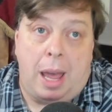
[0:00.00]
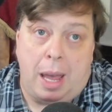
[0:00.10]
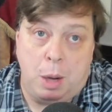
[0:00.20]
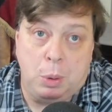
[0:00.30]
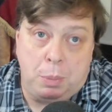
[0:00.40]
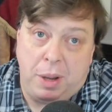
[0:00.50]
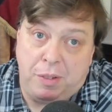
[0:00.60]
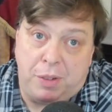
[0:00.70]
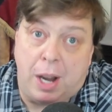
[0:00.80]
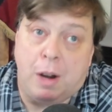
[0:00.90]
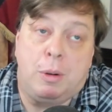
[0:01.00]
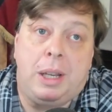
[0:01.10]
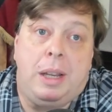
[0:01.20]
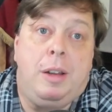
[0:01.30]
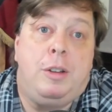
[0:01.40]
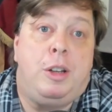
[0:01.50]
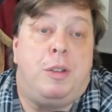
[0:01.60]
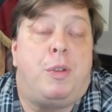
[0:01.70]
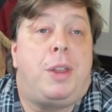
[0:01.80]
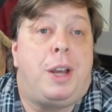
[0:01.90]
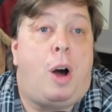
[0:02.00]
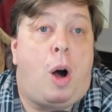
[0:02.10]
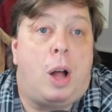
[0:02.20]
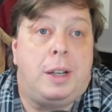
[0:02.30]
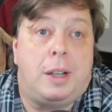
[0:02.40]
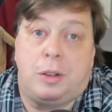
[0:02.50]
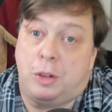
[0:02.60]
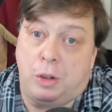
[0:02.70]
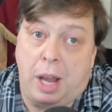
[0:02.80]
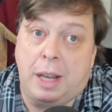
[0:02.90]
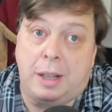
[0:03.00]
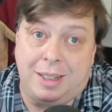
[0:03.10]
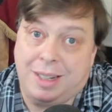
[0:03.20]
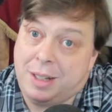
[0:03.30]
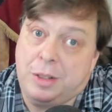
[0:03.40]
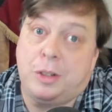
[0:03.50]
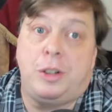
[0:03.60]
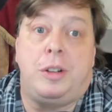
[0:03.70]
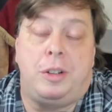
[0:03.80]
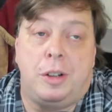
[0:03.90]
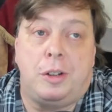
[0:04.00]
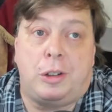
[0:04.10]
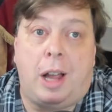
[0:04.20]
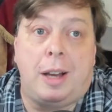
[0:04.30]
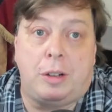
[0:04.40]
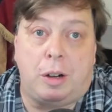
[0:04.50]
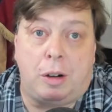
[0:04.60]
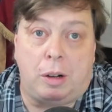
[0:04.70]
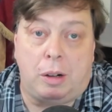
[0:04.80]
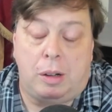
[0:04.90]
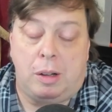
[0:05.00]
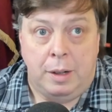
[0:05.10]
It would be very easy for the audience to take an instant dislike to her.